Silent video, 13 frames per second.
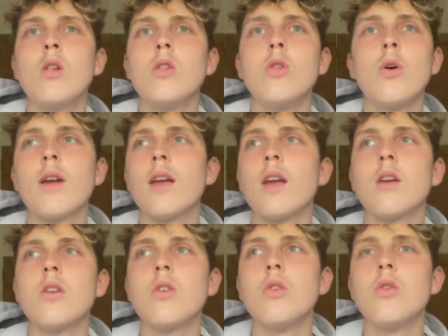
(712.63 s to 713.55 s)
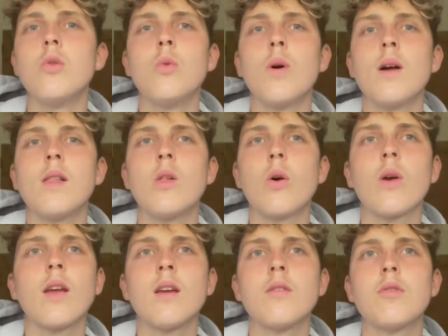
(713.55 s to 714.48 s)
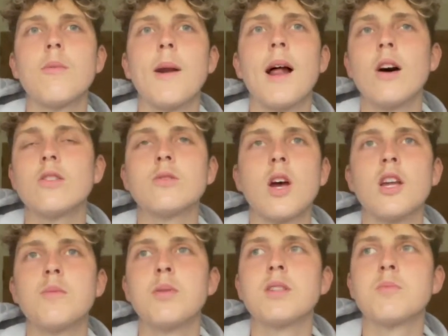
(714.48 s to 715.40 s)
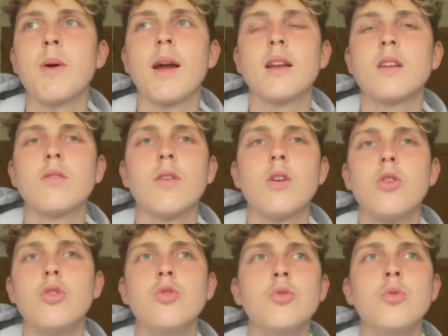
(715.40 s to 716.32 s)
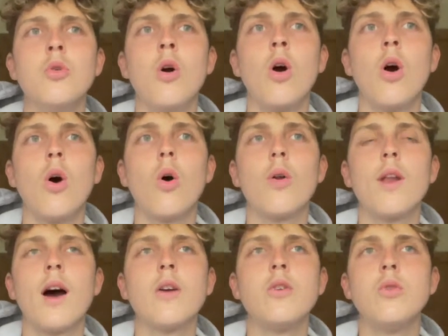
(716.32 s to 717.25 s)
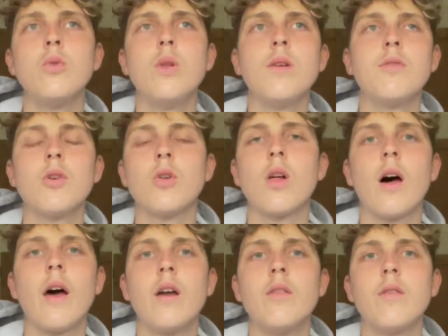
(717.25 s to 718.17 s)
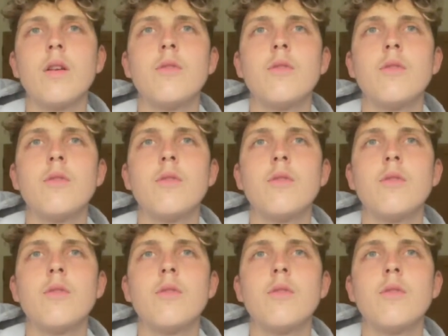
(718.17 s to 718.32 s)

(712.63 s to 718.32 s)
looking at you and looking from an outside perspective at you on how you live your life.